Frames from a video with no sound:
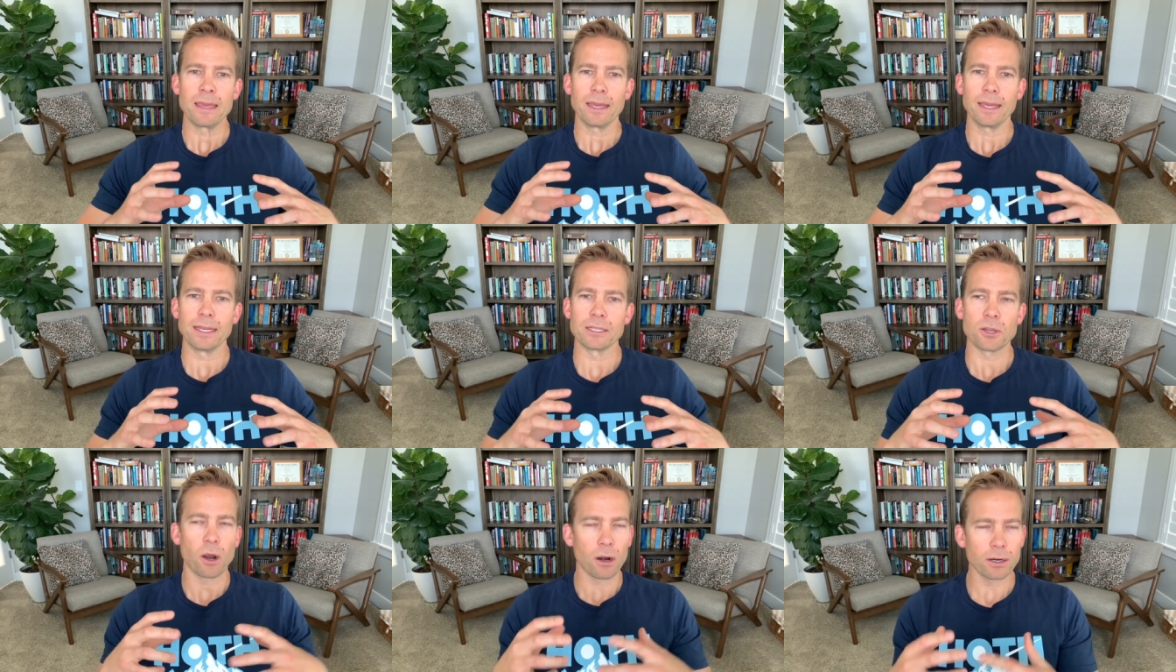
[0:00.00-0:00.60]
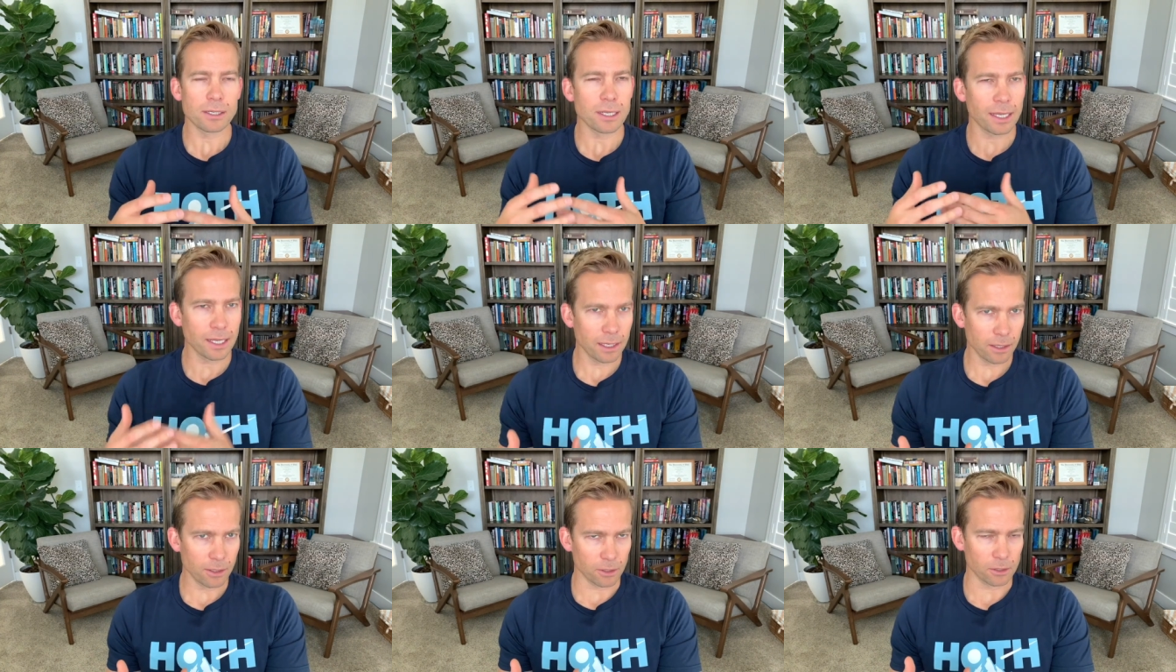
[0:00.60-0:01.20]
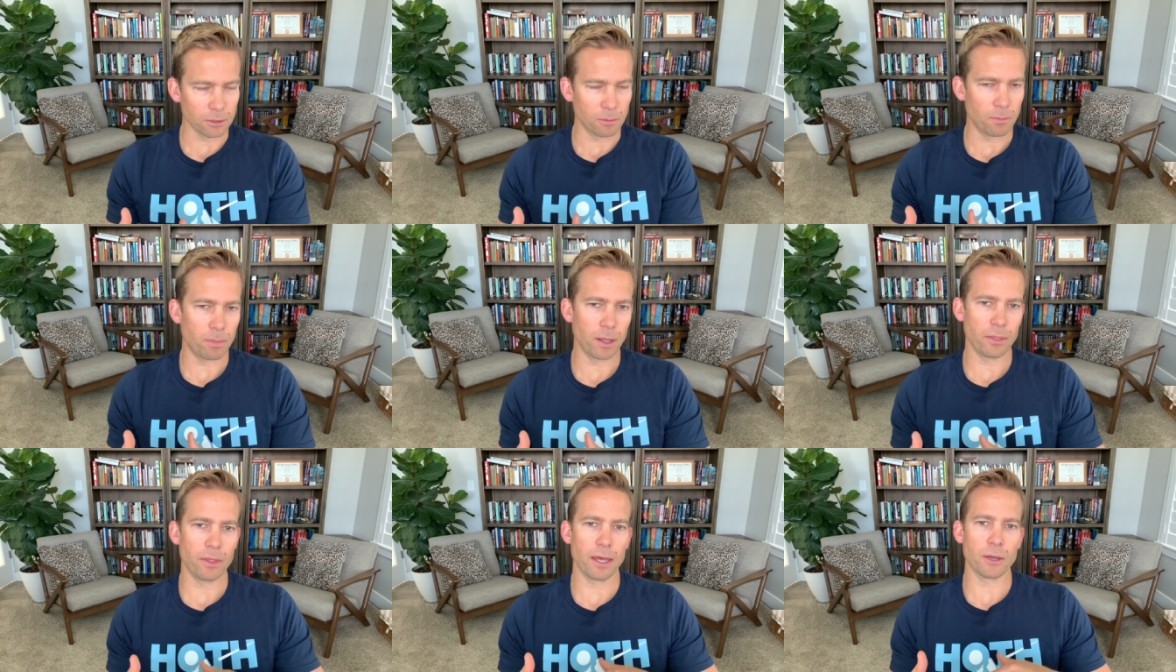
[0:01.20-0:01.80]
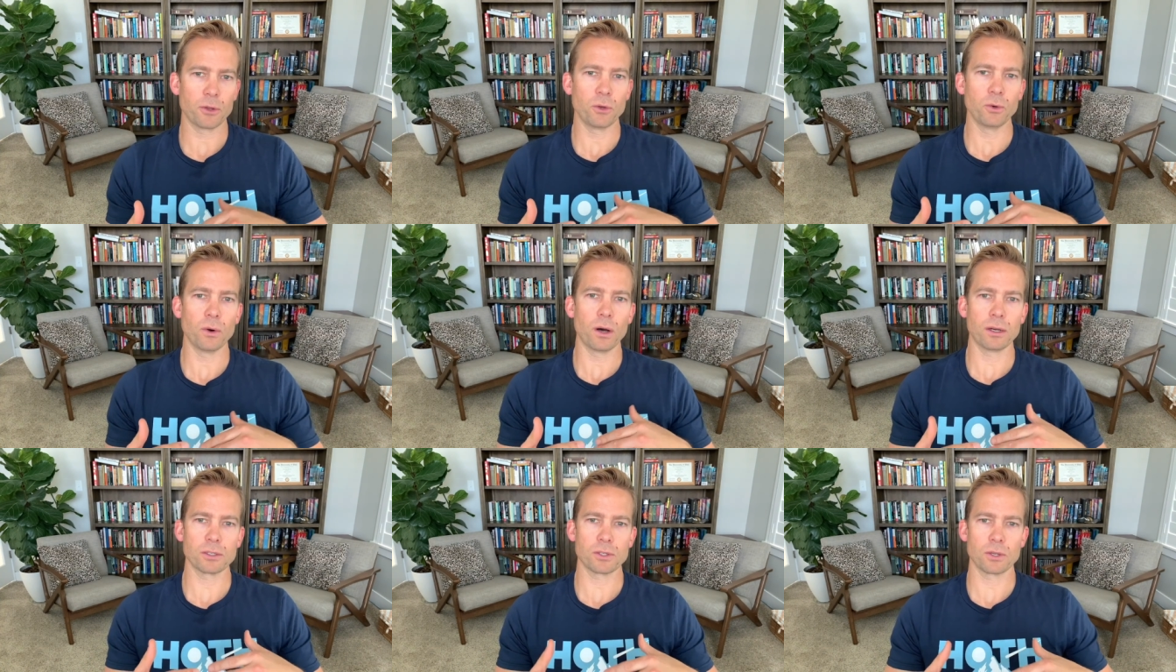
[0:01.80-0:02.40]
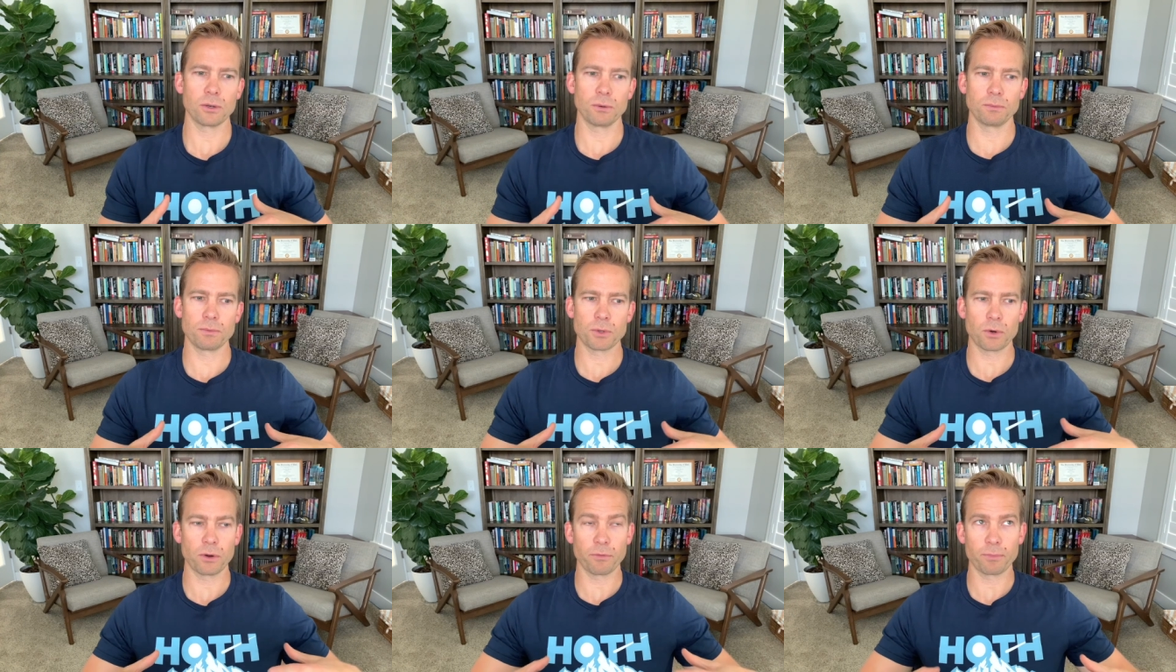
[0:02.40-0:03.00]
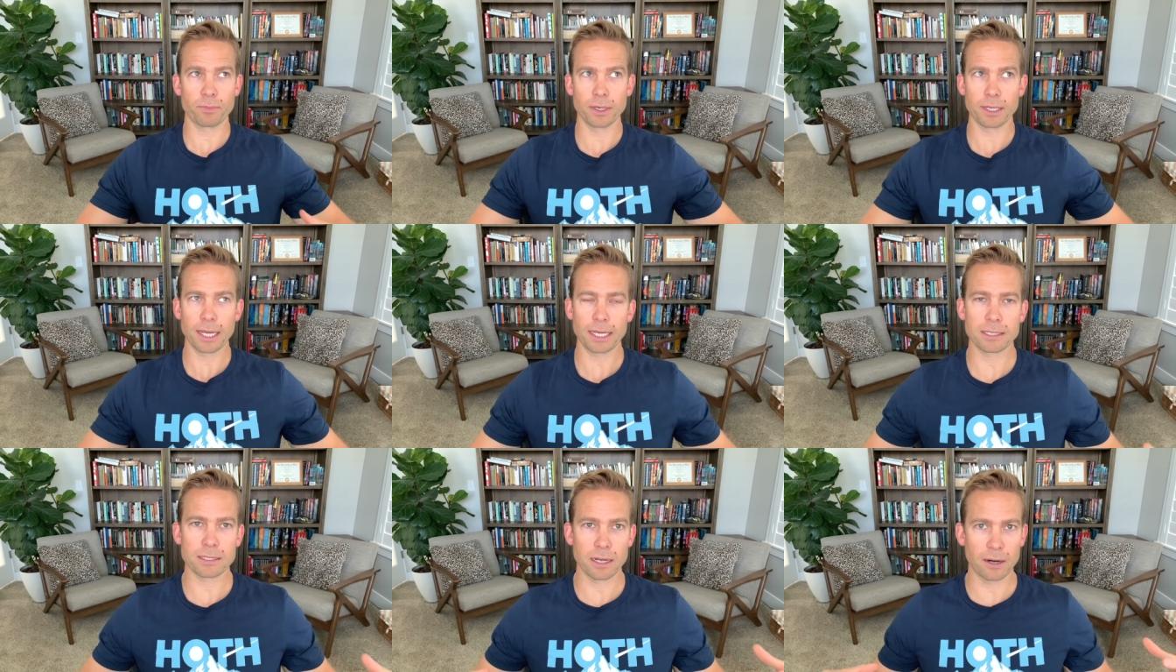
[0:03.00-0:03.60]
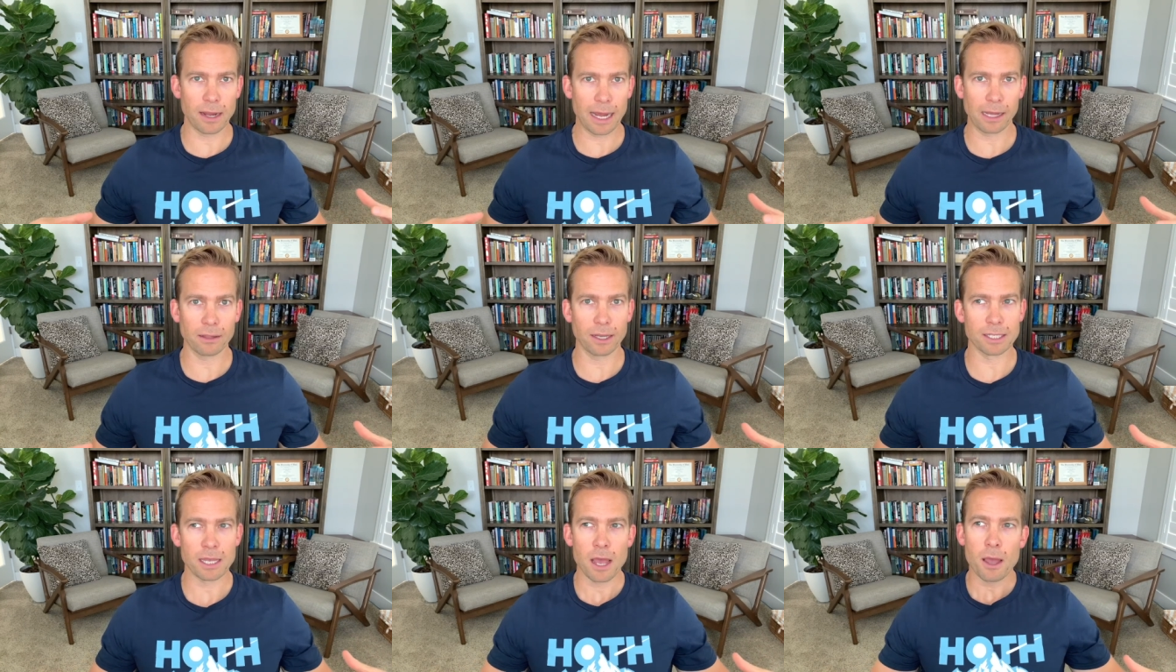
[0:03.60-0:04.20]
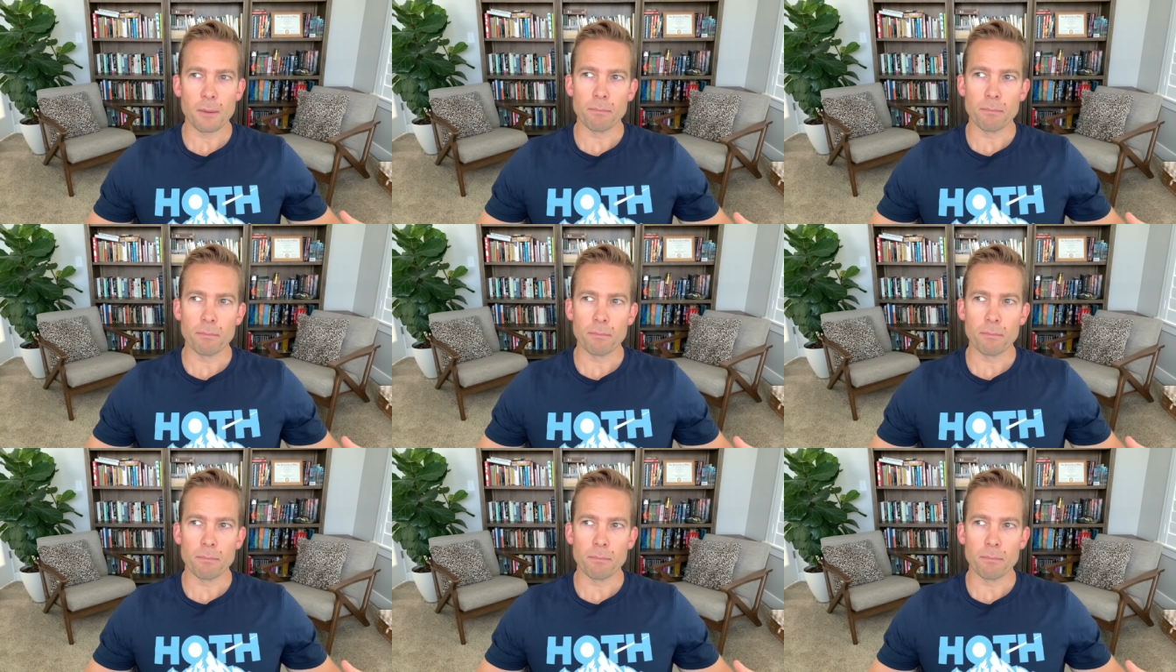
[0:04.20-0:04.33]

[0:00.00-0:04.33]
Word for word: is hard to kill, but that who also sort of protects their allies,